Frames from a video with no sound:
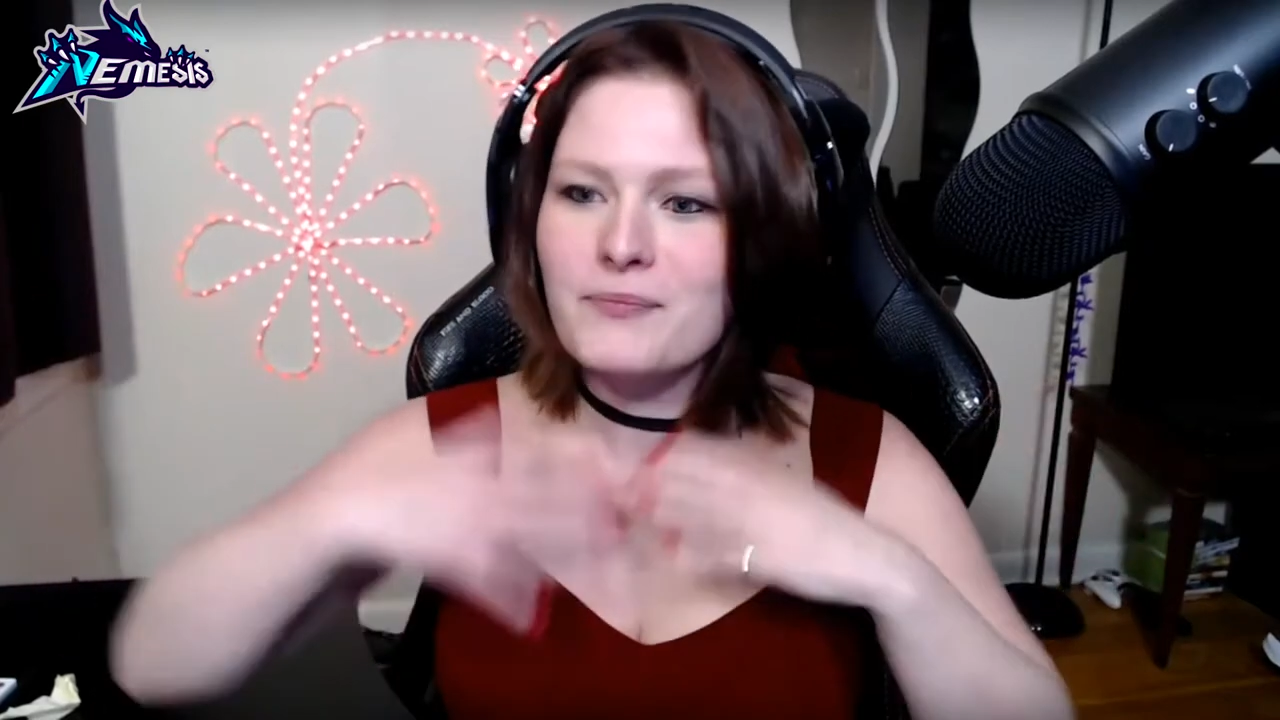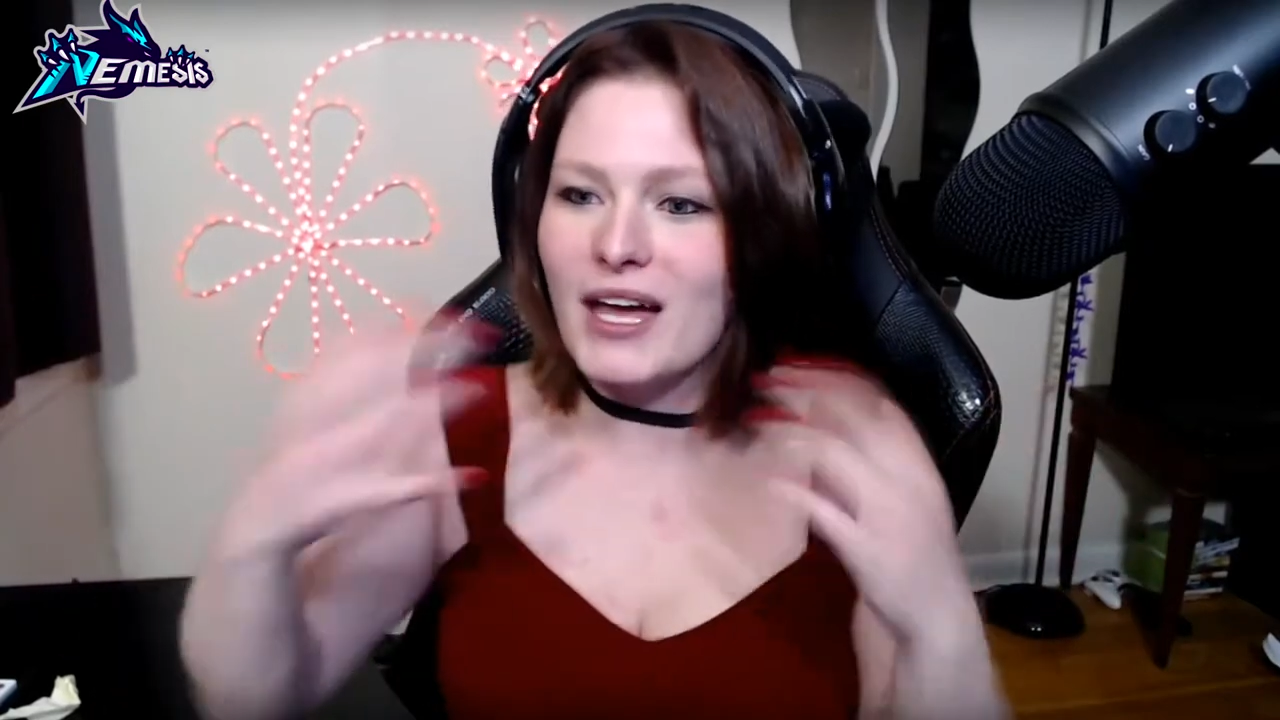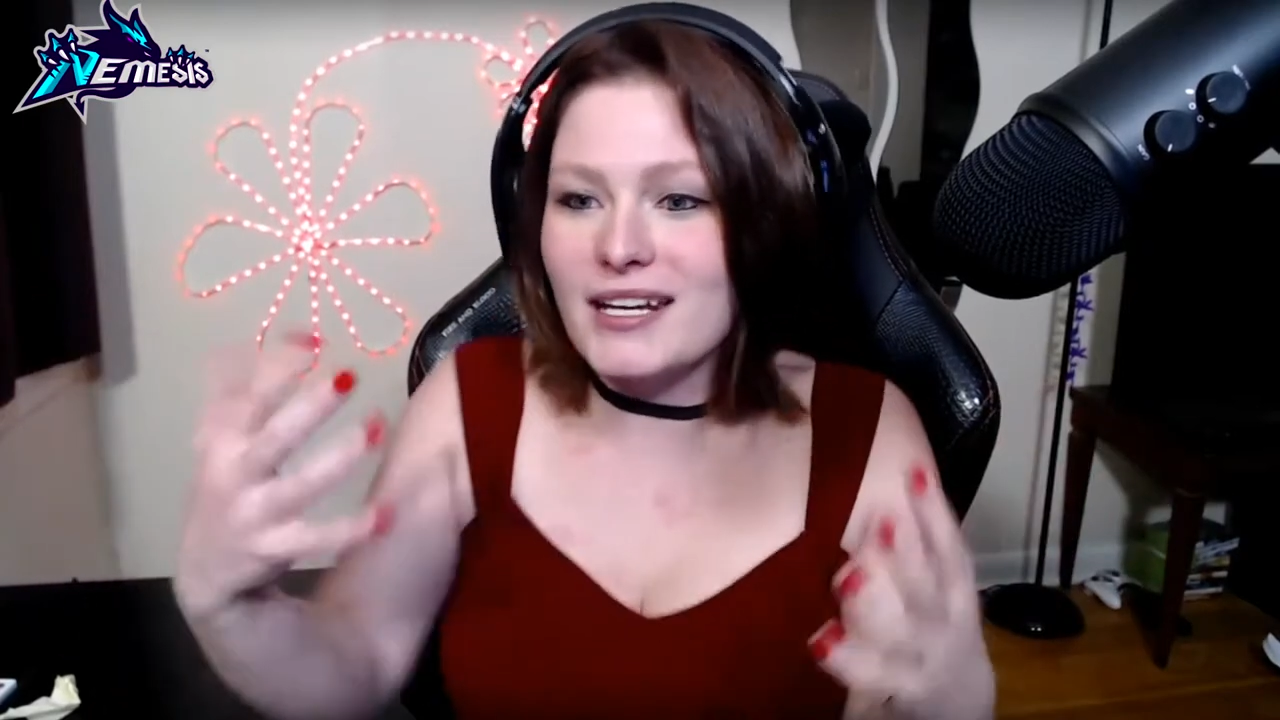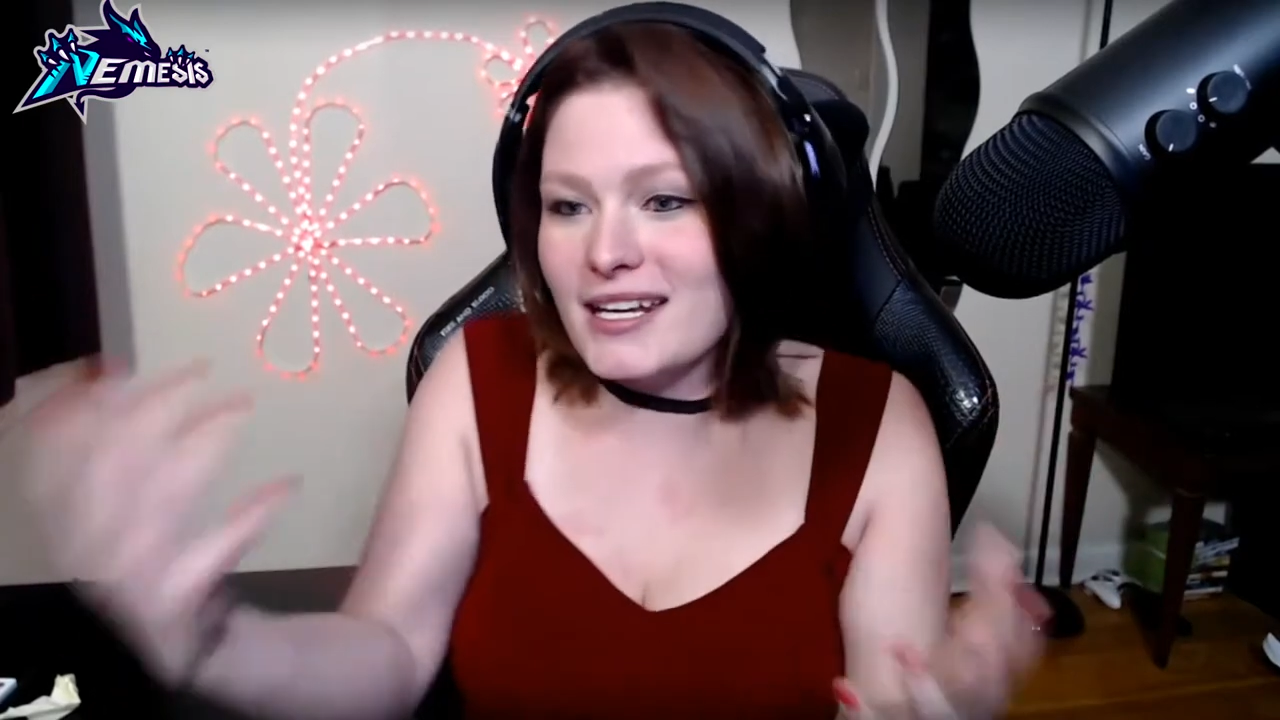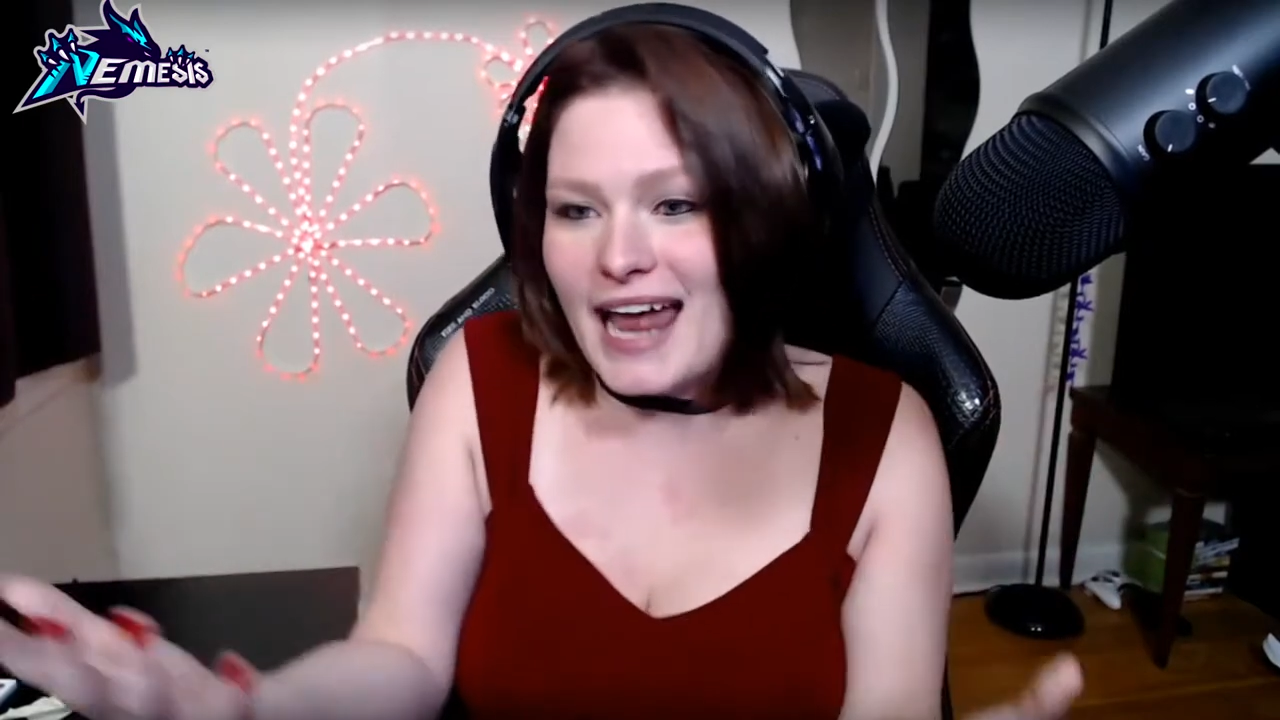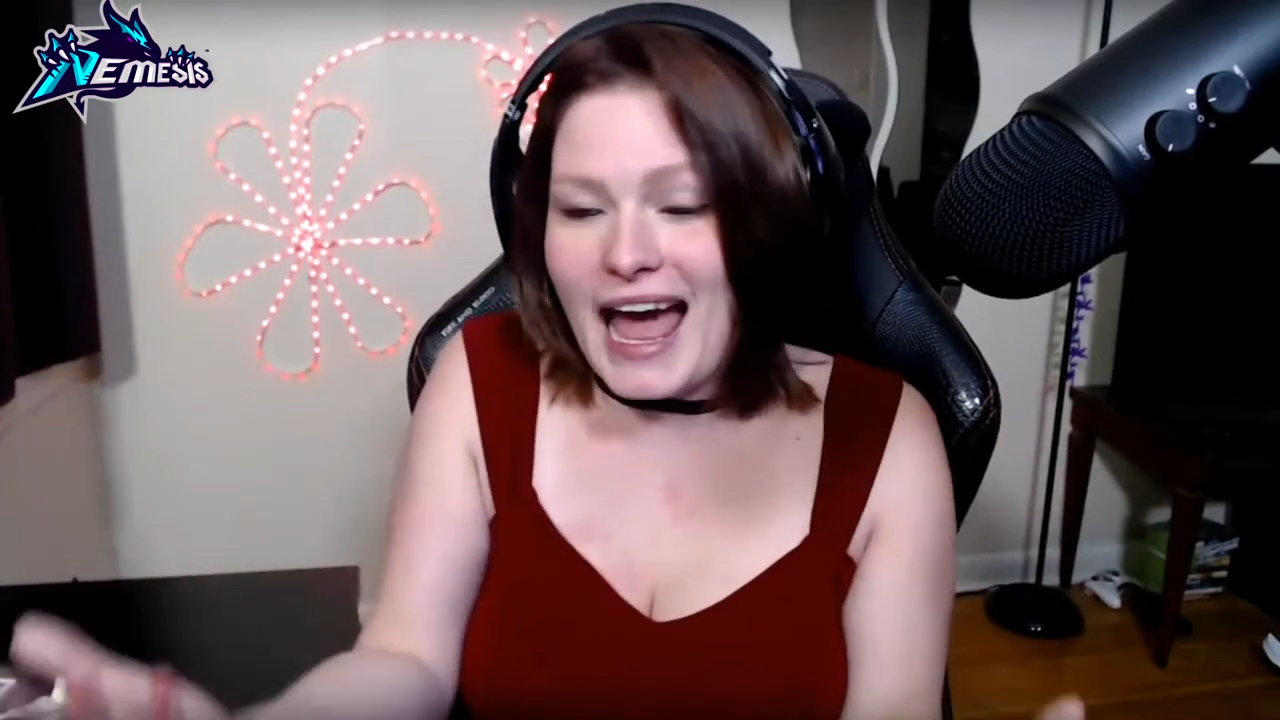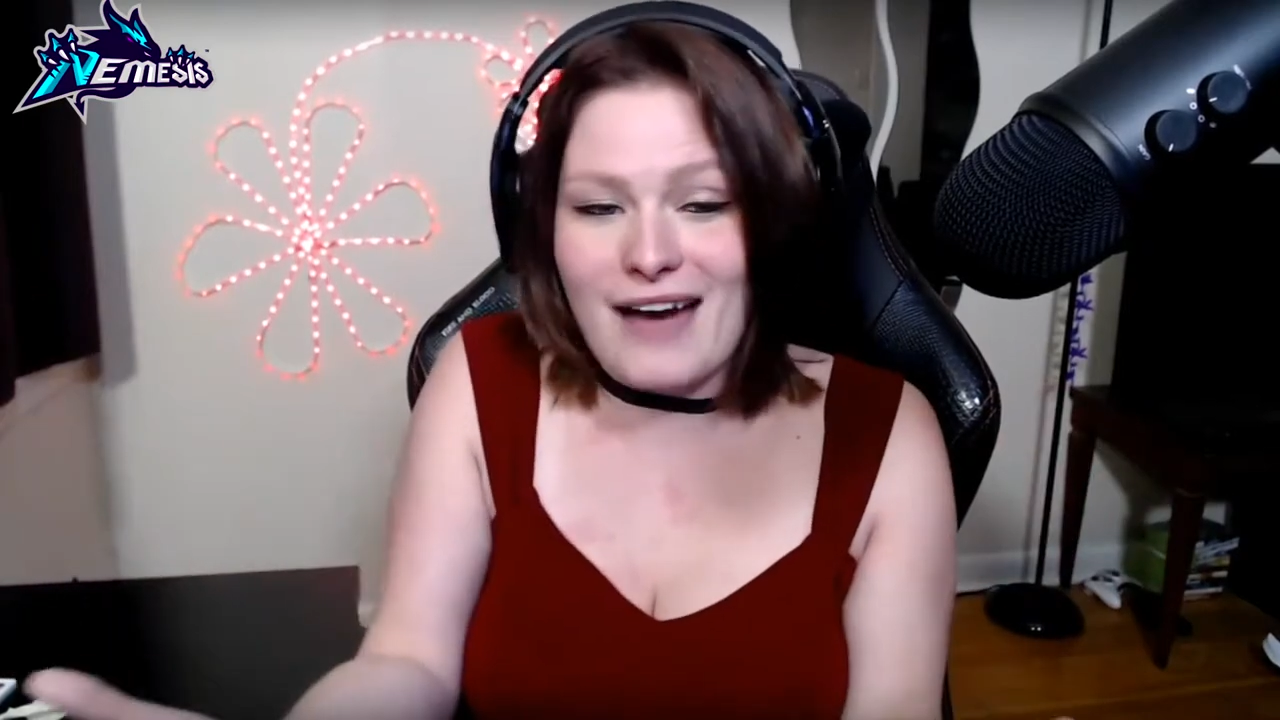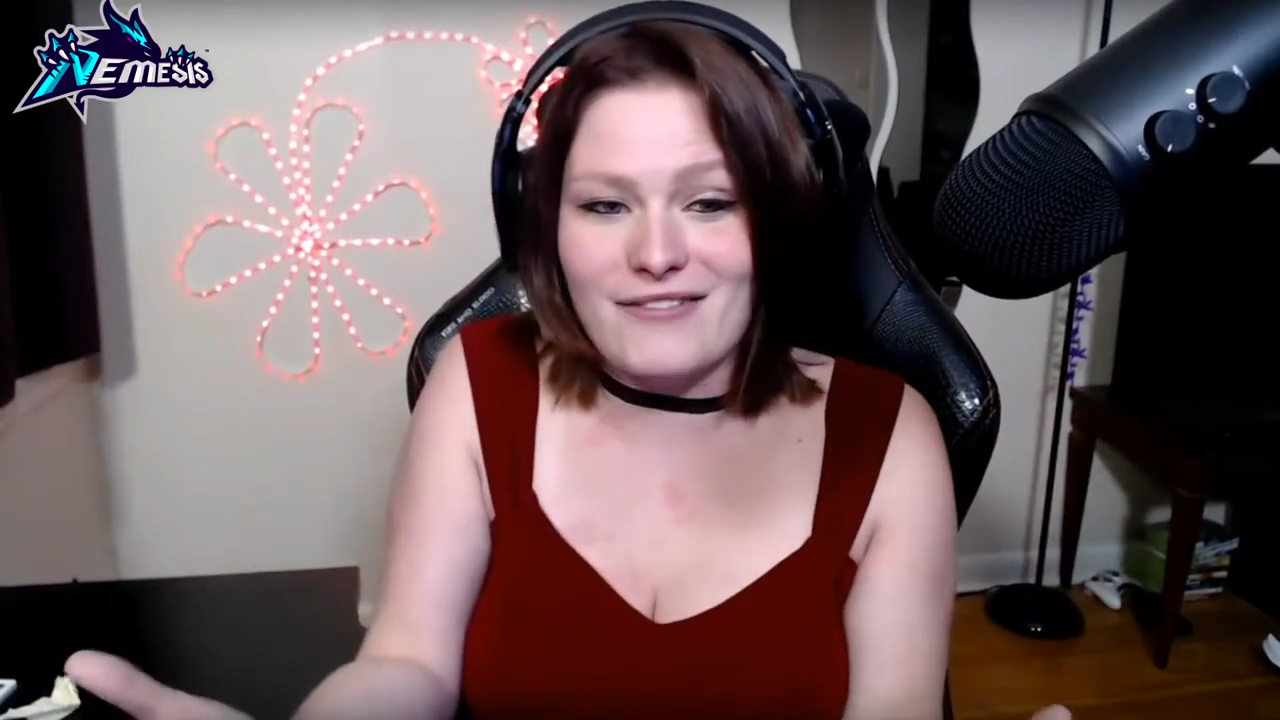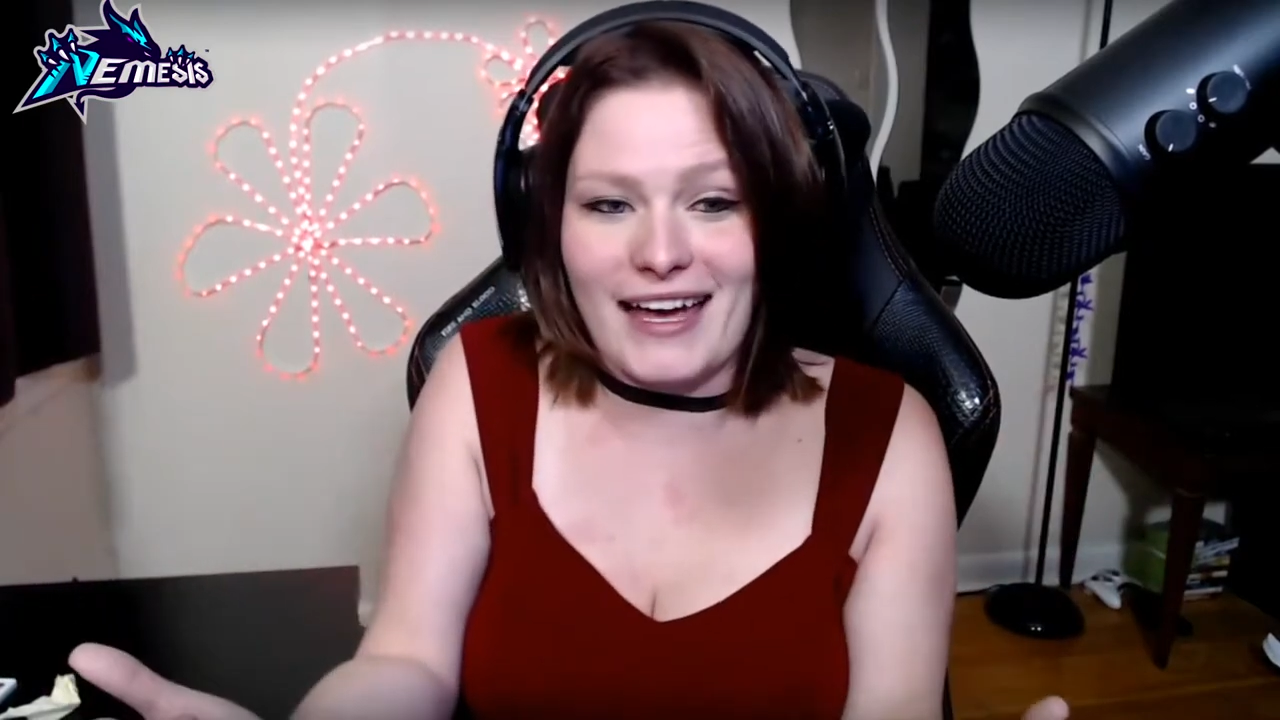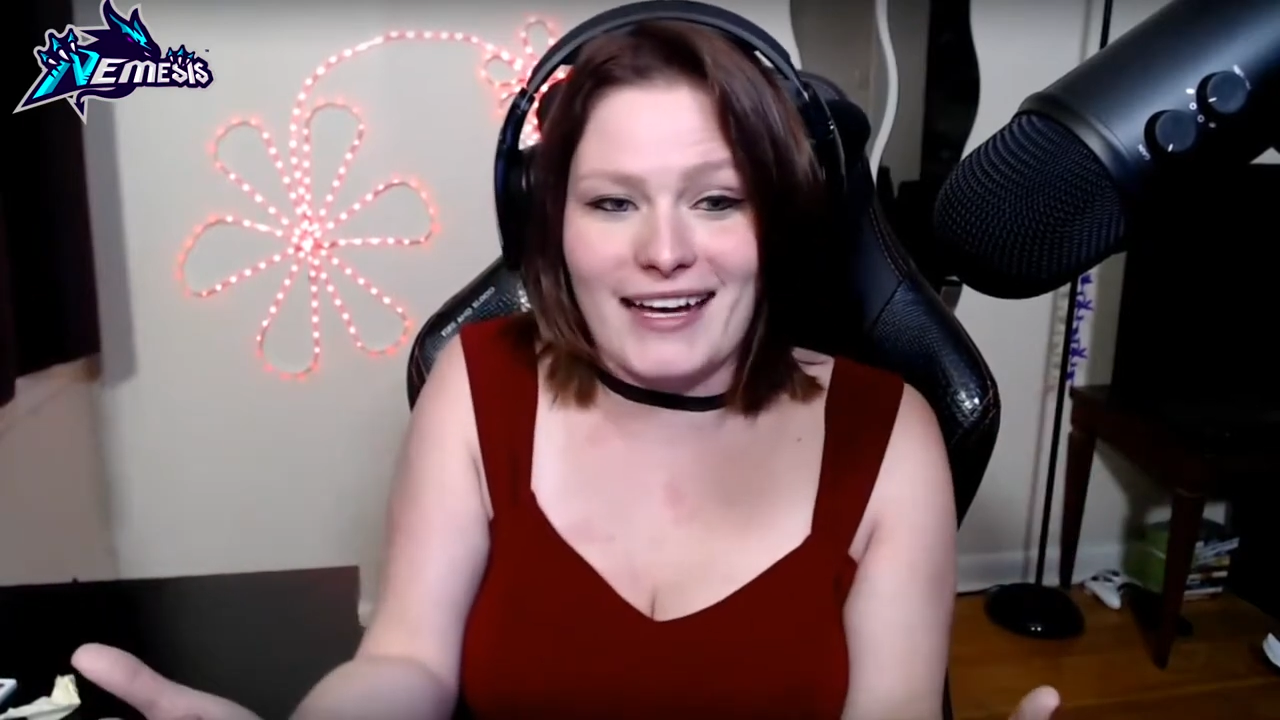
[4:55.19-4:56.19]
I didn't
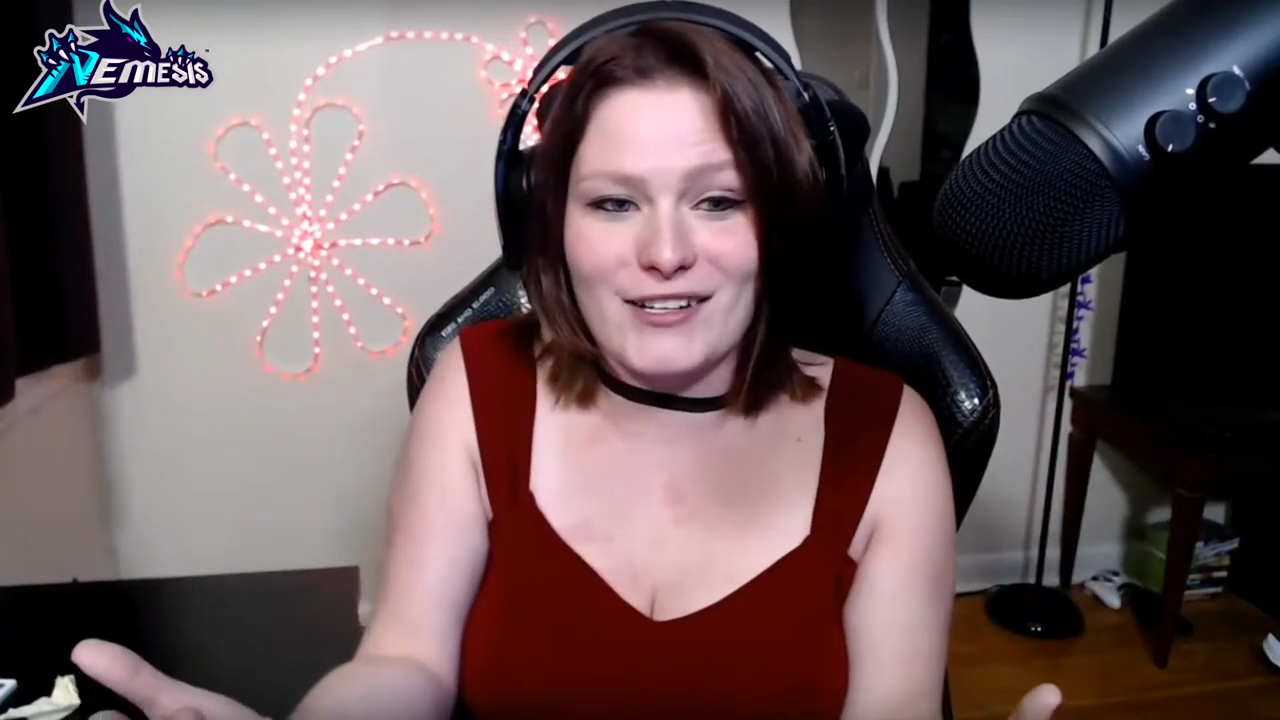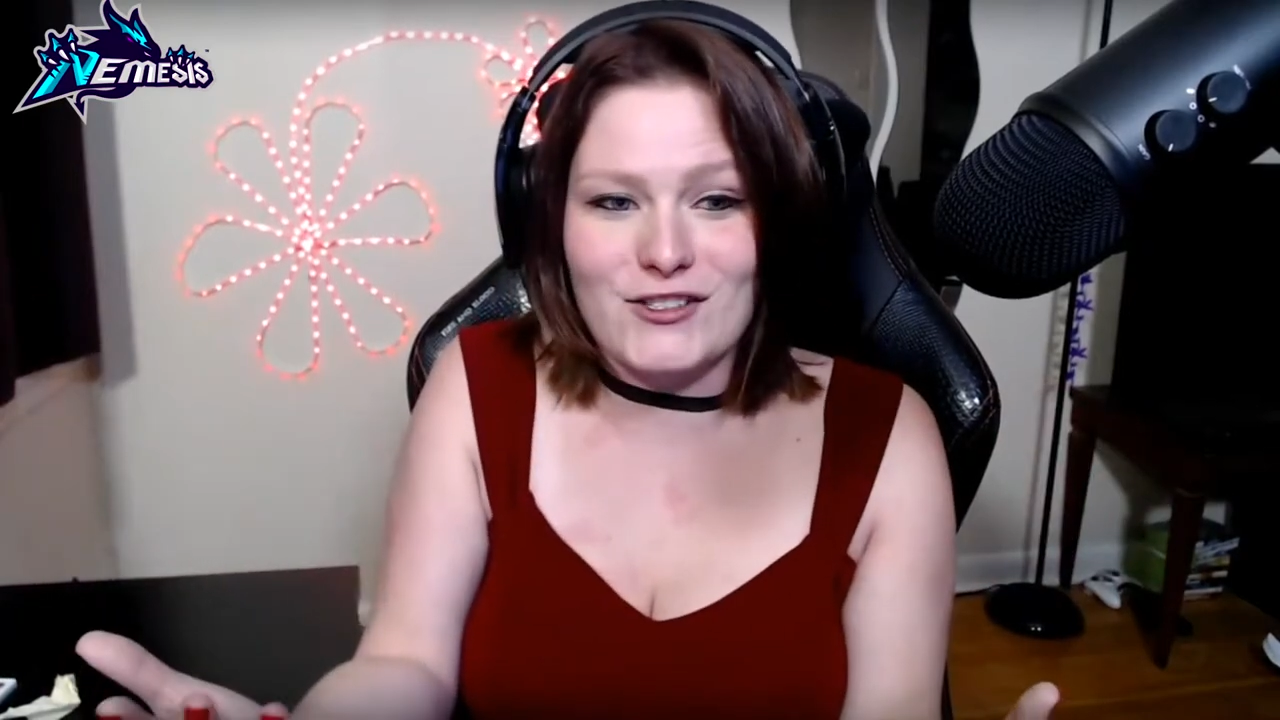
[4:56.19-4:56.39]
have that,